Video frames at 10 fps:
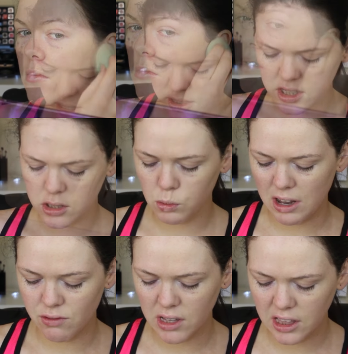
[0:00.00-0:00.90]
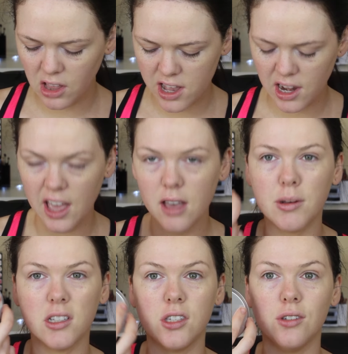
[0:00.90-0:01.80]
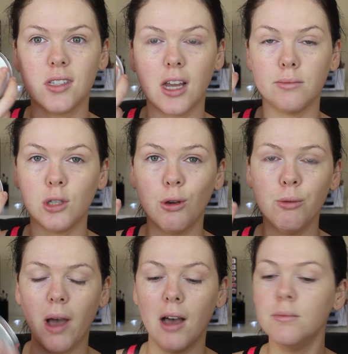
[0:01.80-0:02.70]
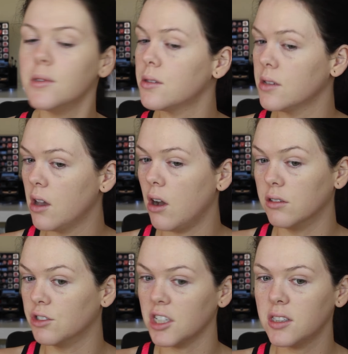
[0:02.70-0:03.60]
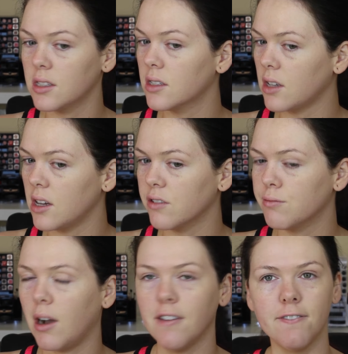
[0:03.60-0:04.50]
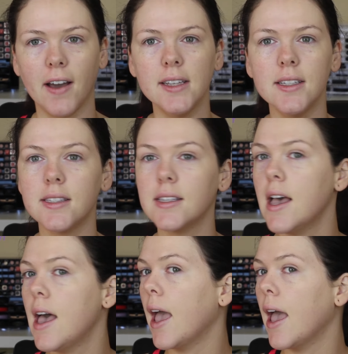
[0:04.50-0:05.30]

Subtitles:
This is one really light layer, but it's used up 2 pumps on just the side of my face.